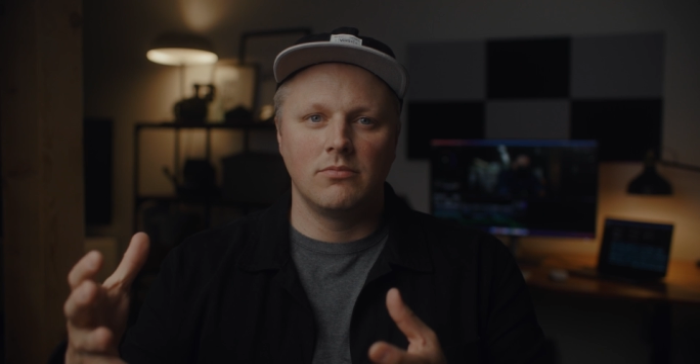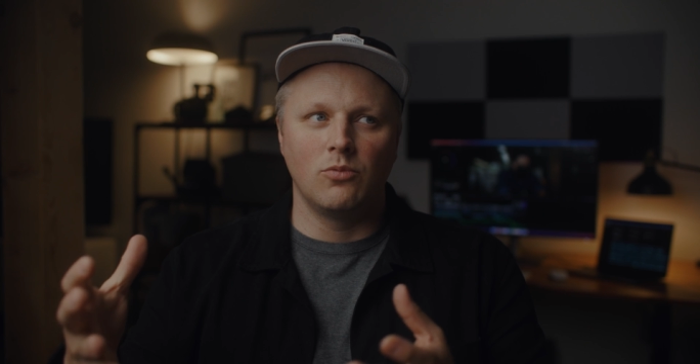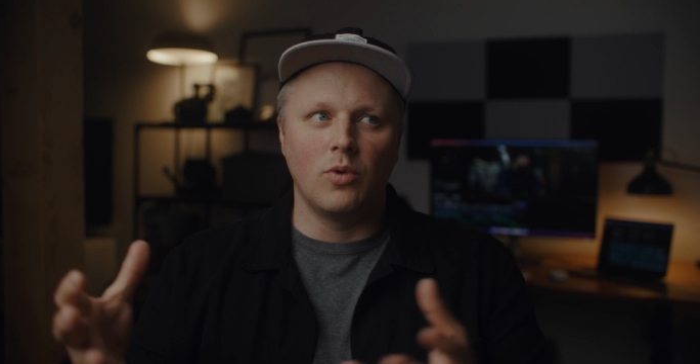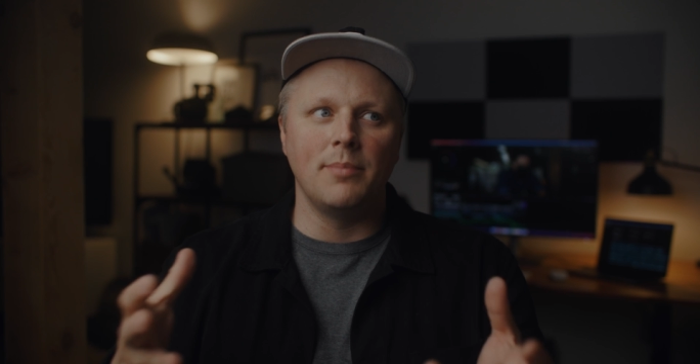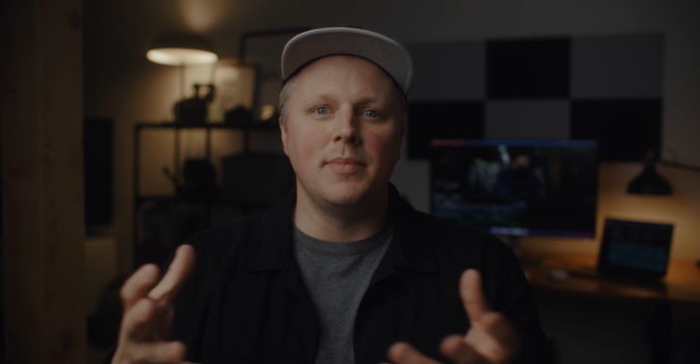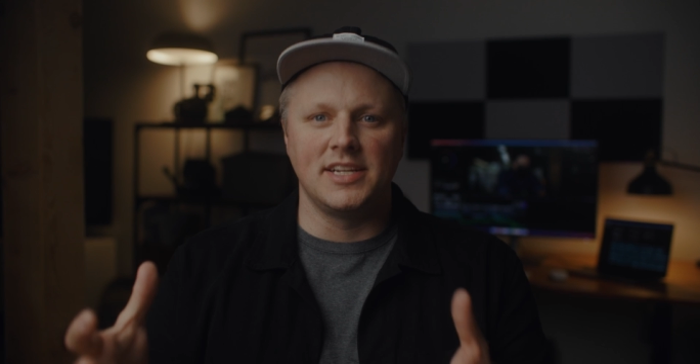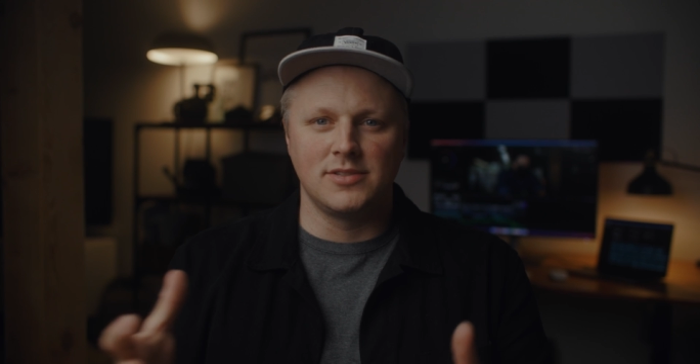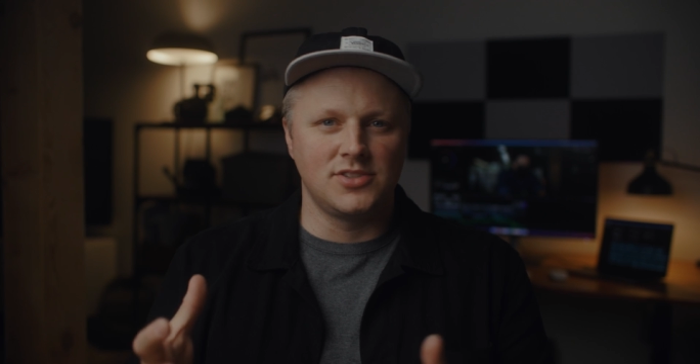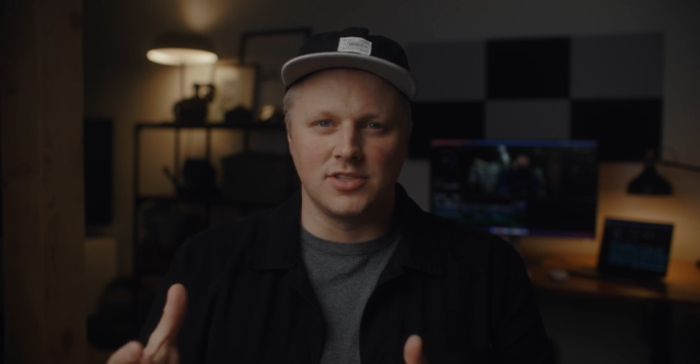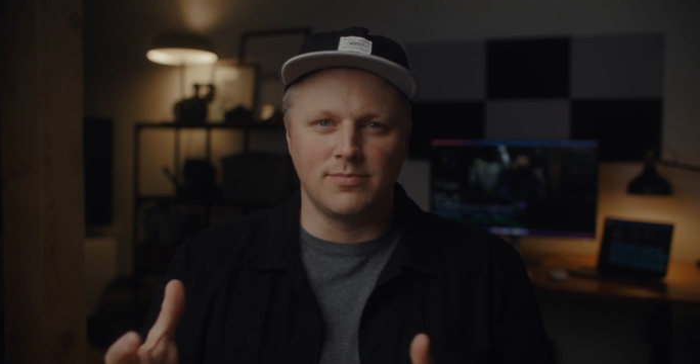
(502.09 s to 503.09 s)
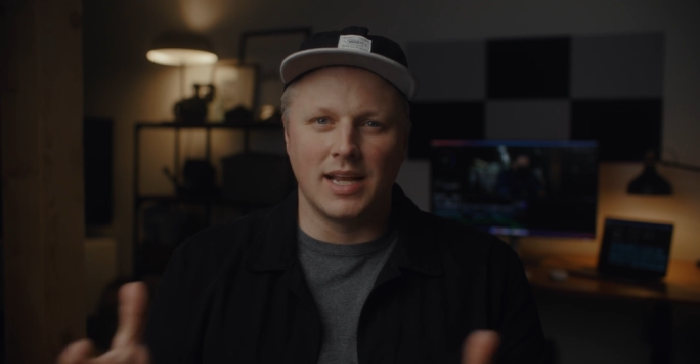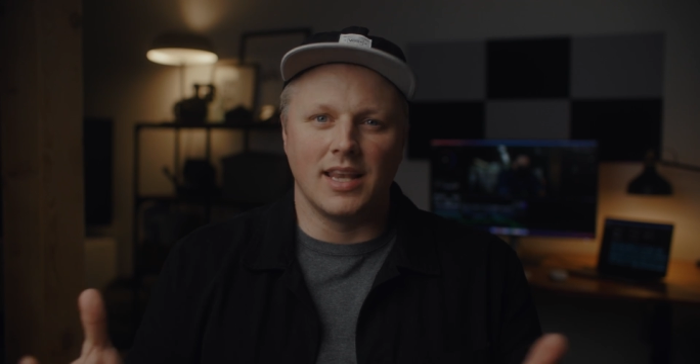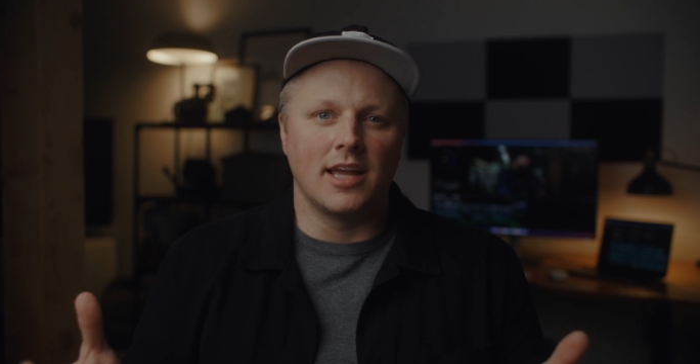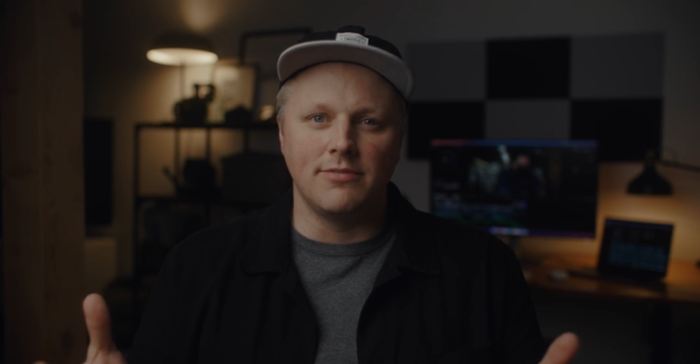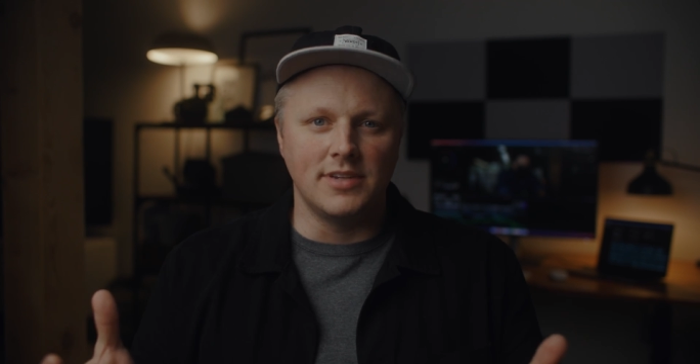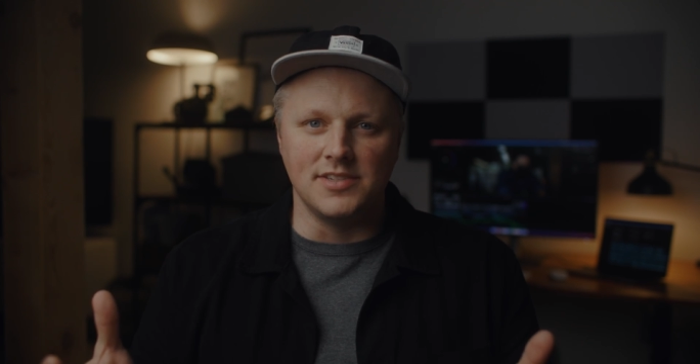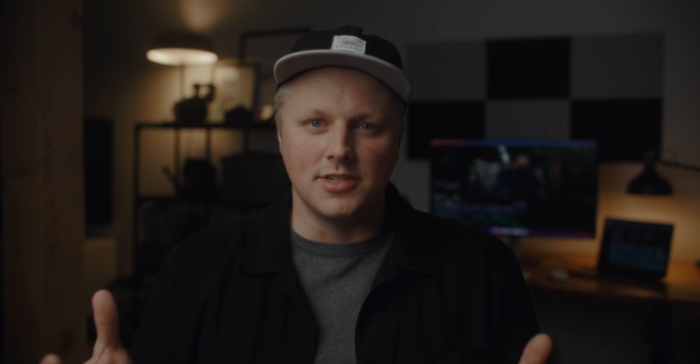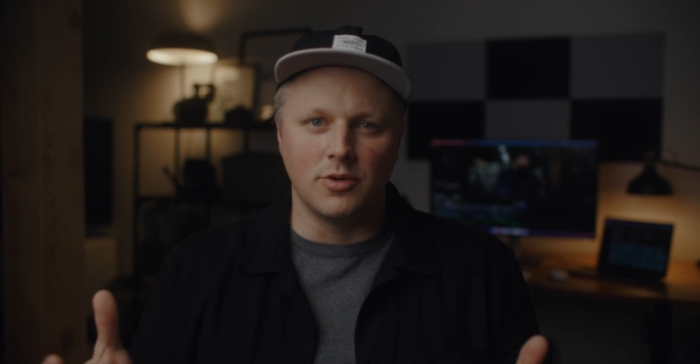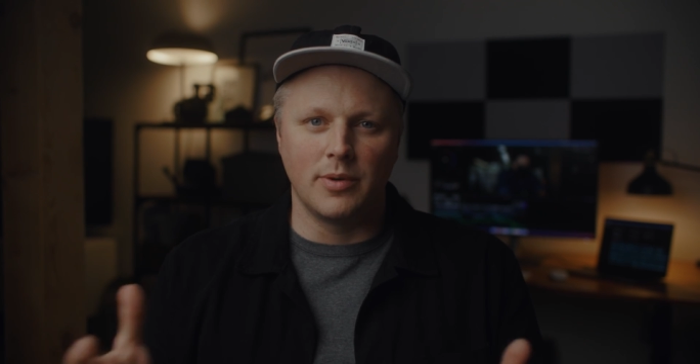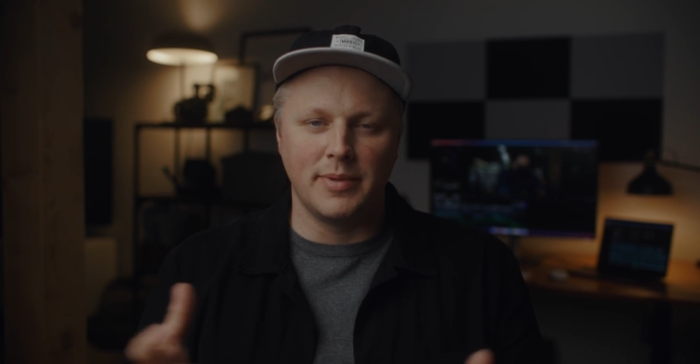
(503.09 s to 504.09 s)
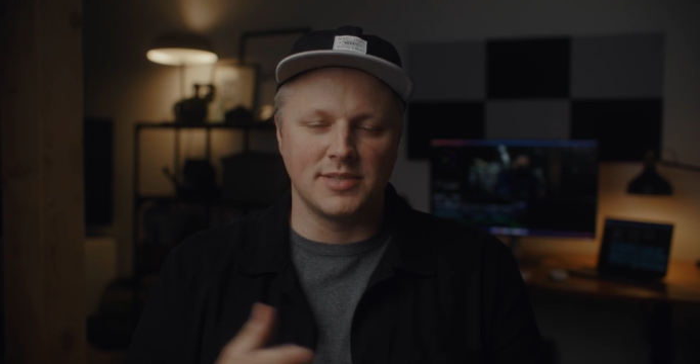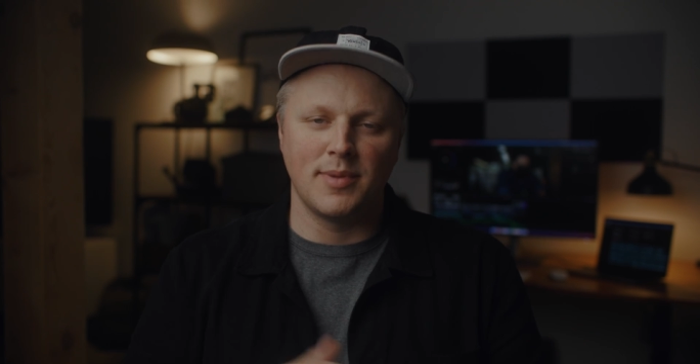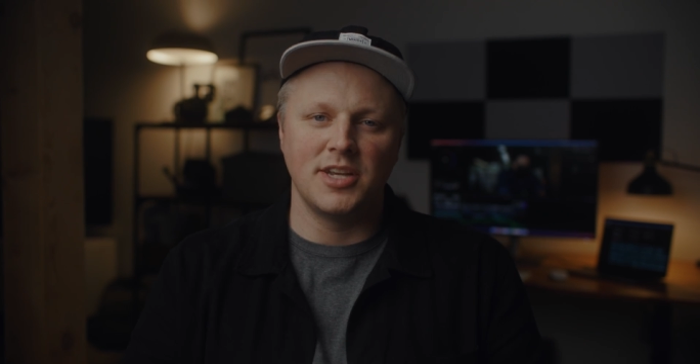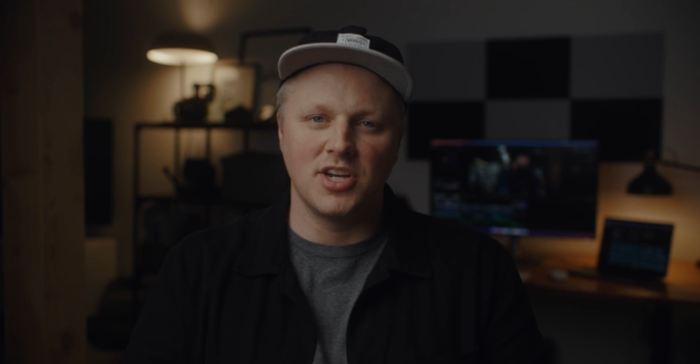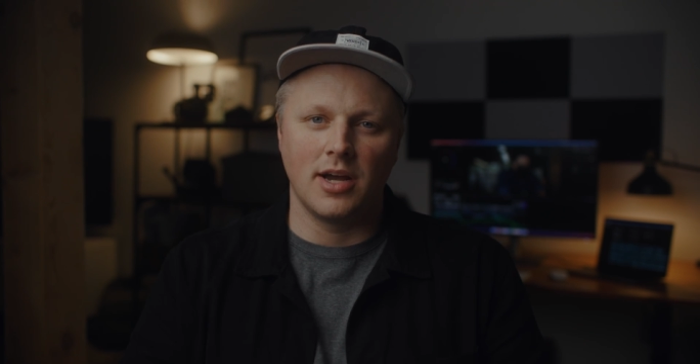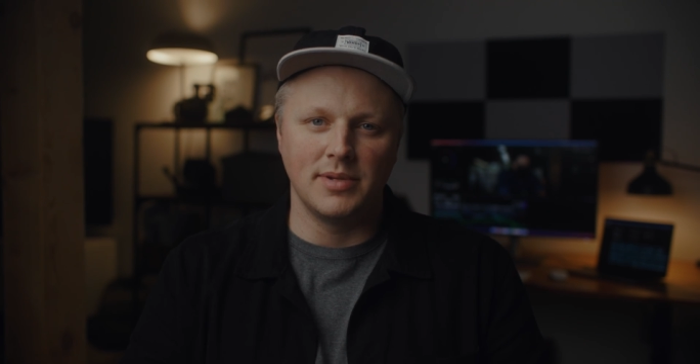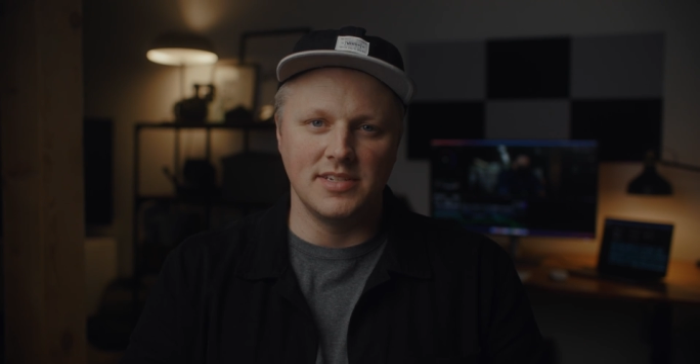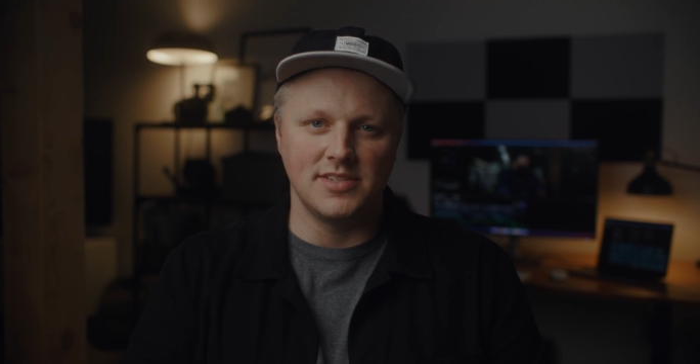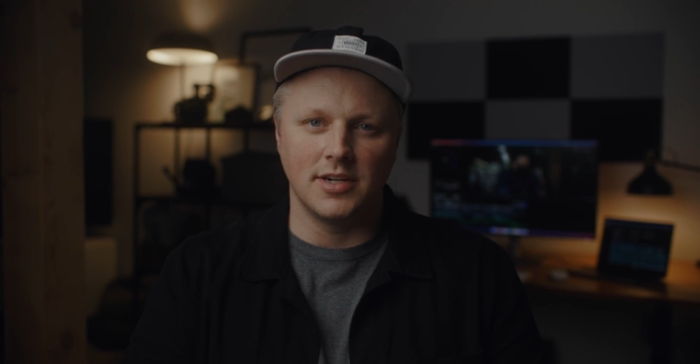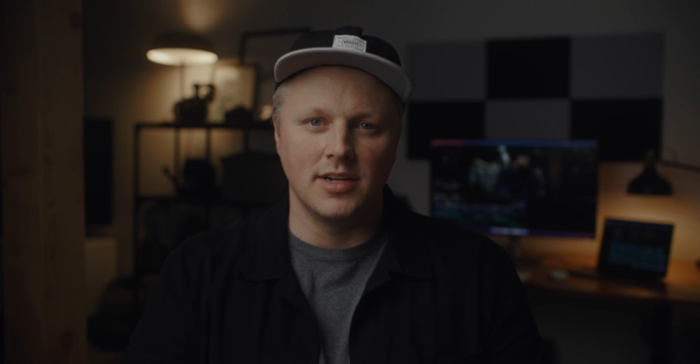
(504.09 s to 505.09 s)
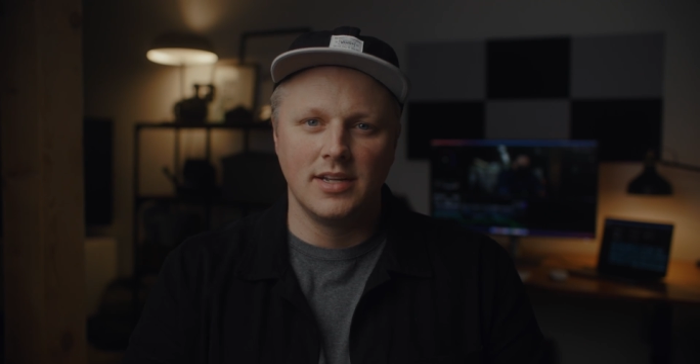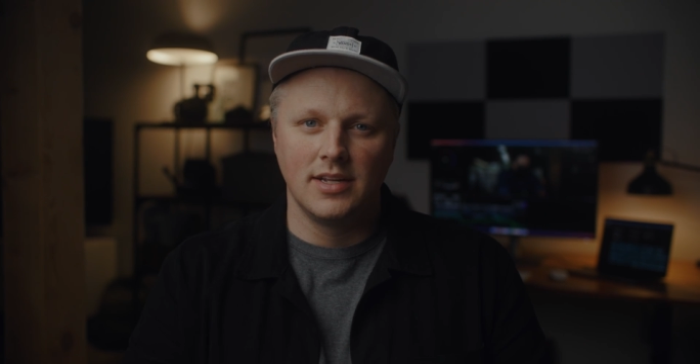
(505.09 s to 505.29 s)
what makes just my life easier, what makes my job easier.